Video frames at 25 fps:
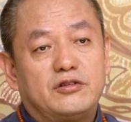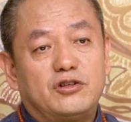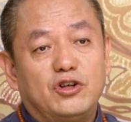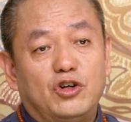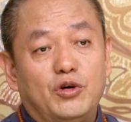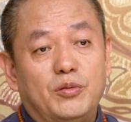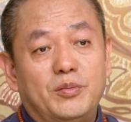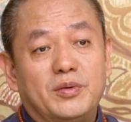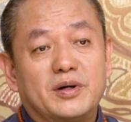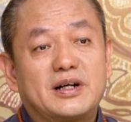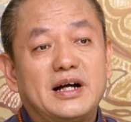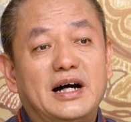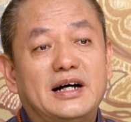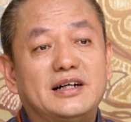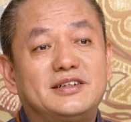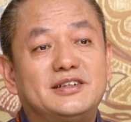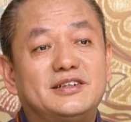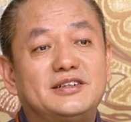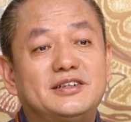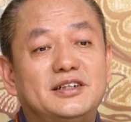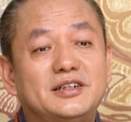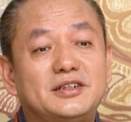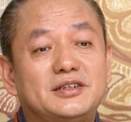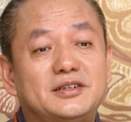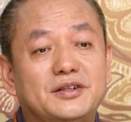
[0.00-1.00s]
So we
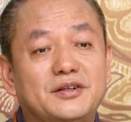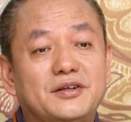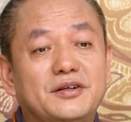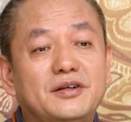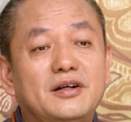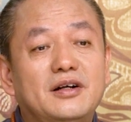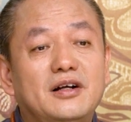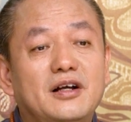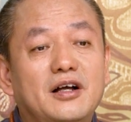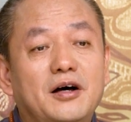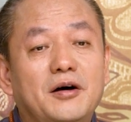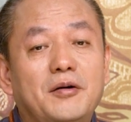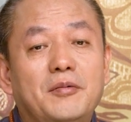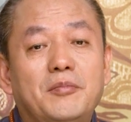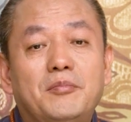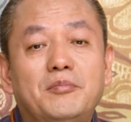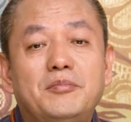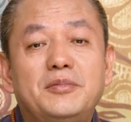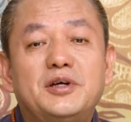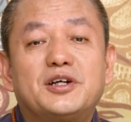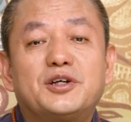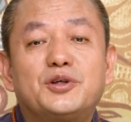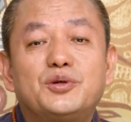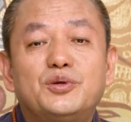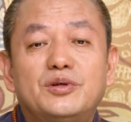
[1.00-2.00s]
start to get to know
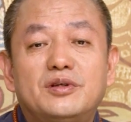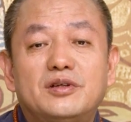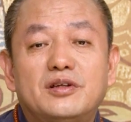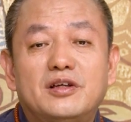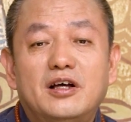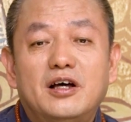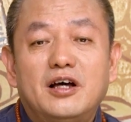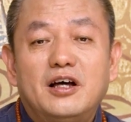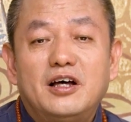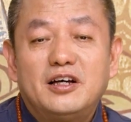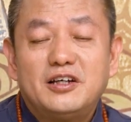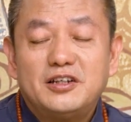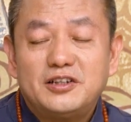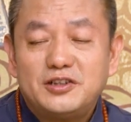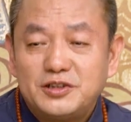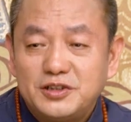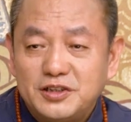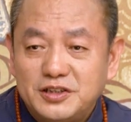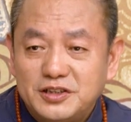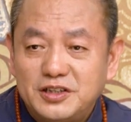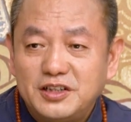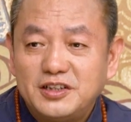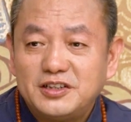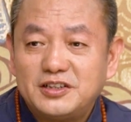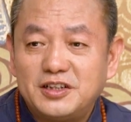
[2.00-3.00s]
fate.
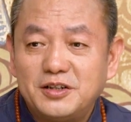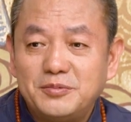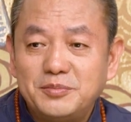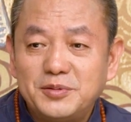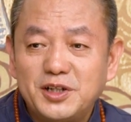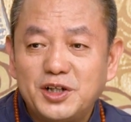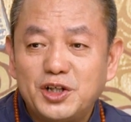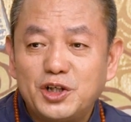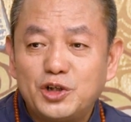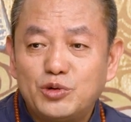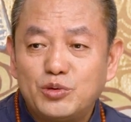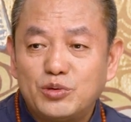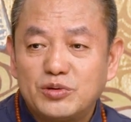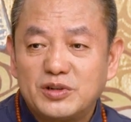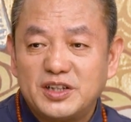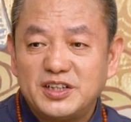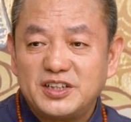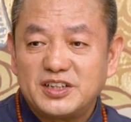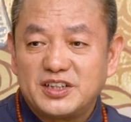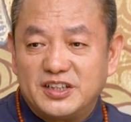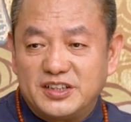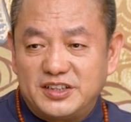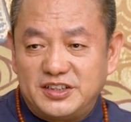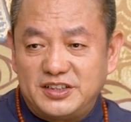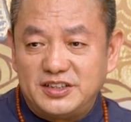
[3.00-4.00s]
We
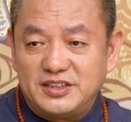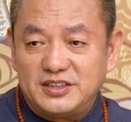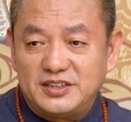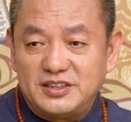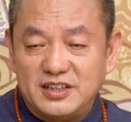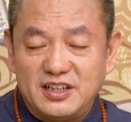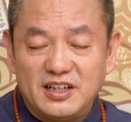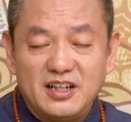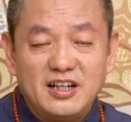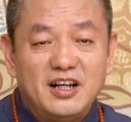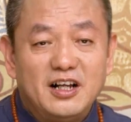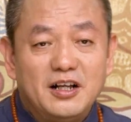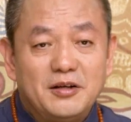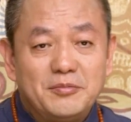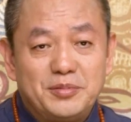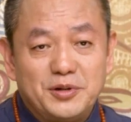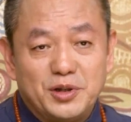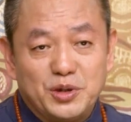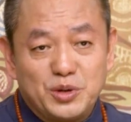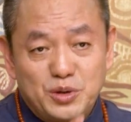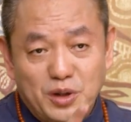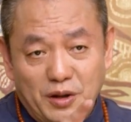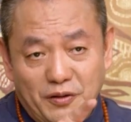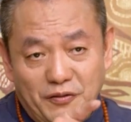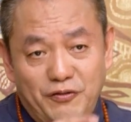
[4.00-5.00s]
understand a small
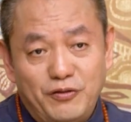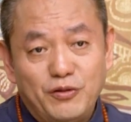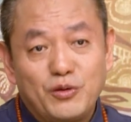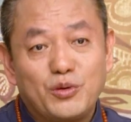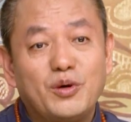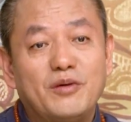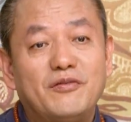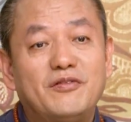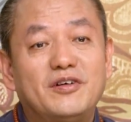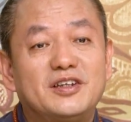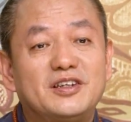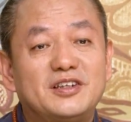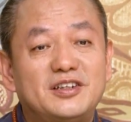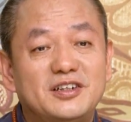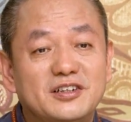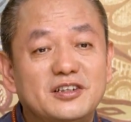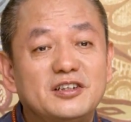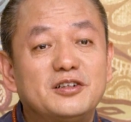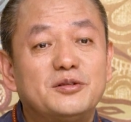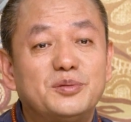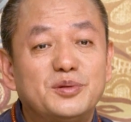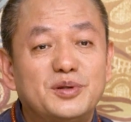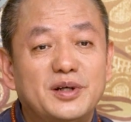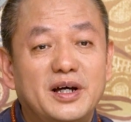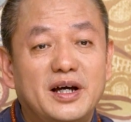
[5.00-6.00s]
detail inside it,
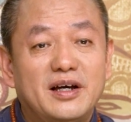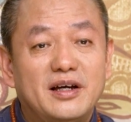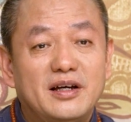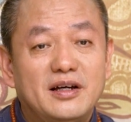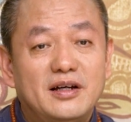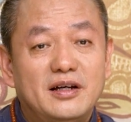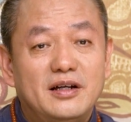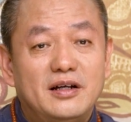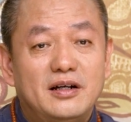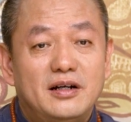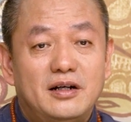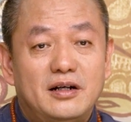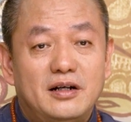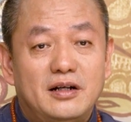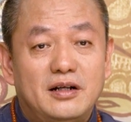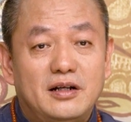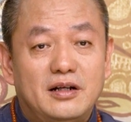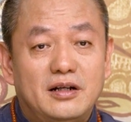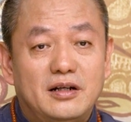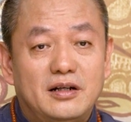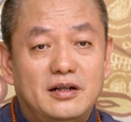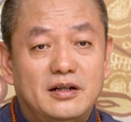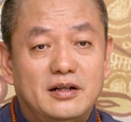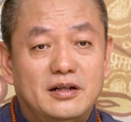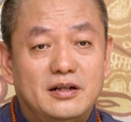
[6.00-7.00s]
like the issue
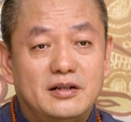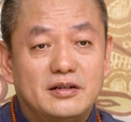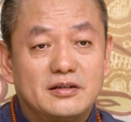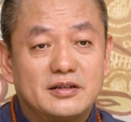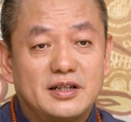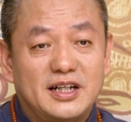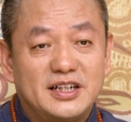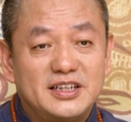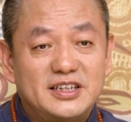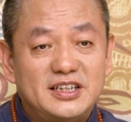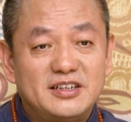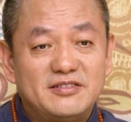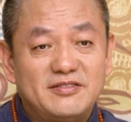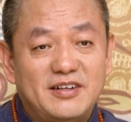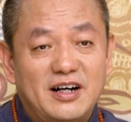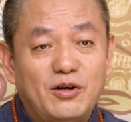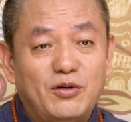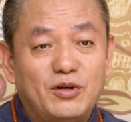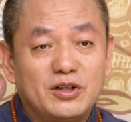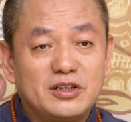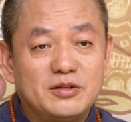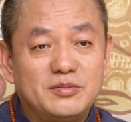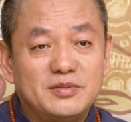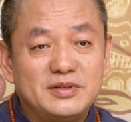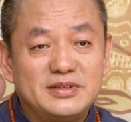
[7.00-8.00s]
with wealth. After
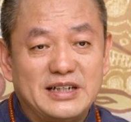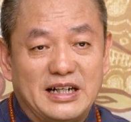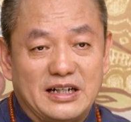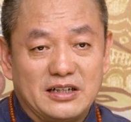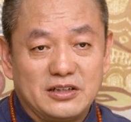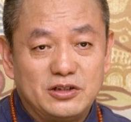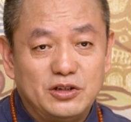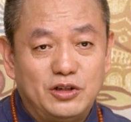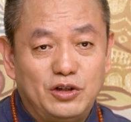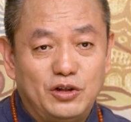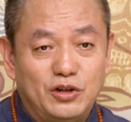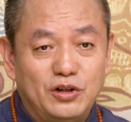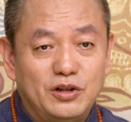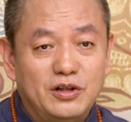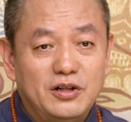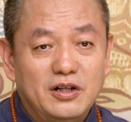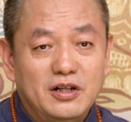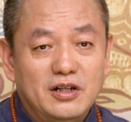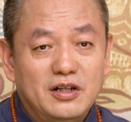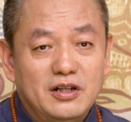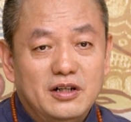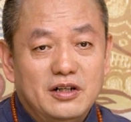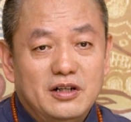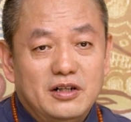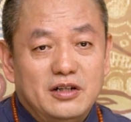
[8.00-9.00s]
listening to me,
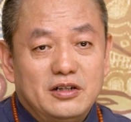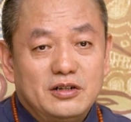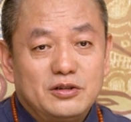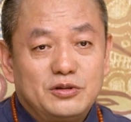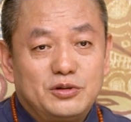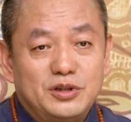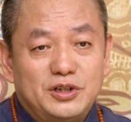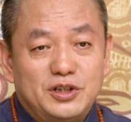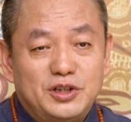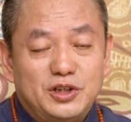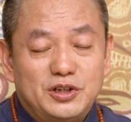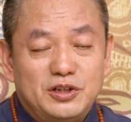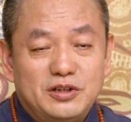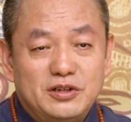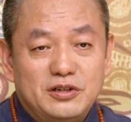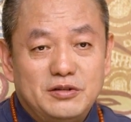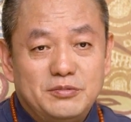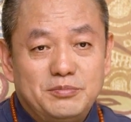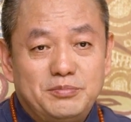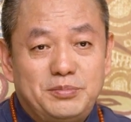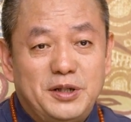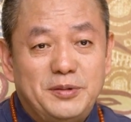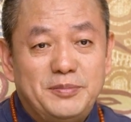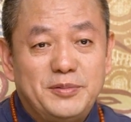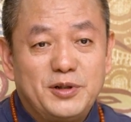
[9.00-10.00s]
are you
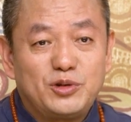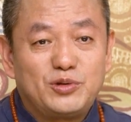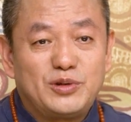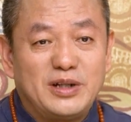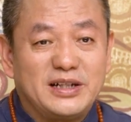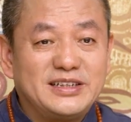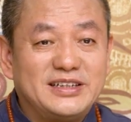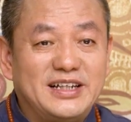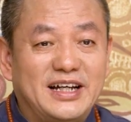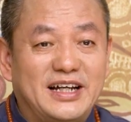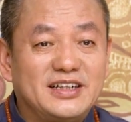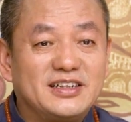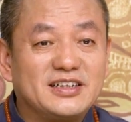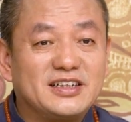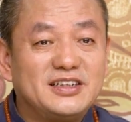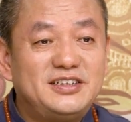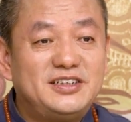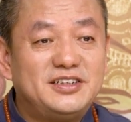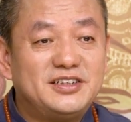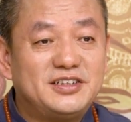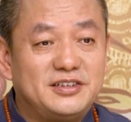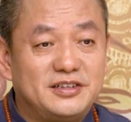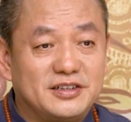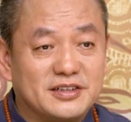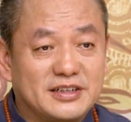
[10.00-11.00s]
going to have second
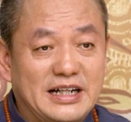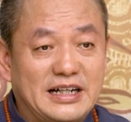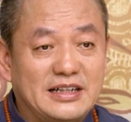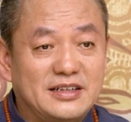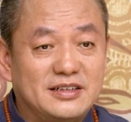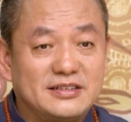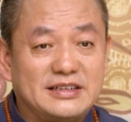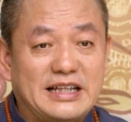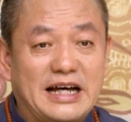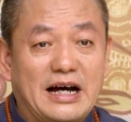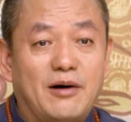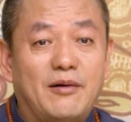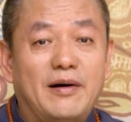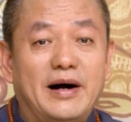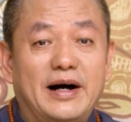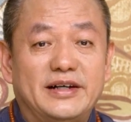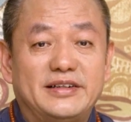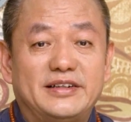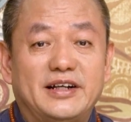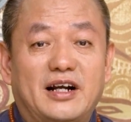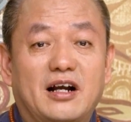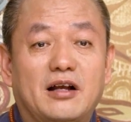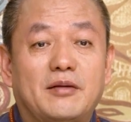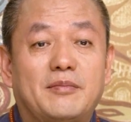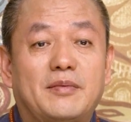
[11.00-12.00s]
thoughts about earning a
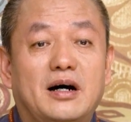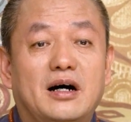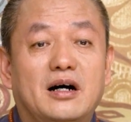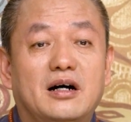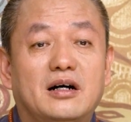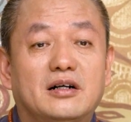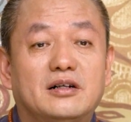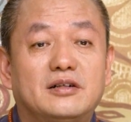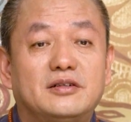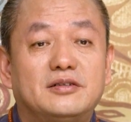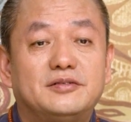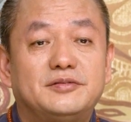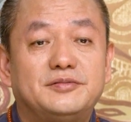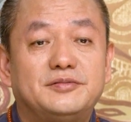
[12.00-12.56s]
lot of money?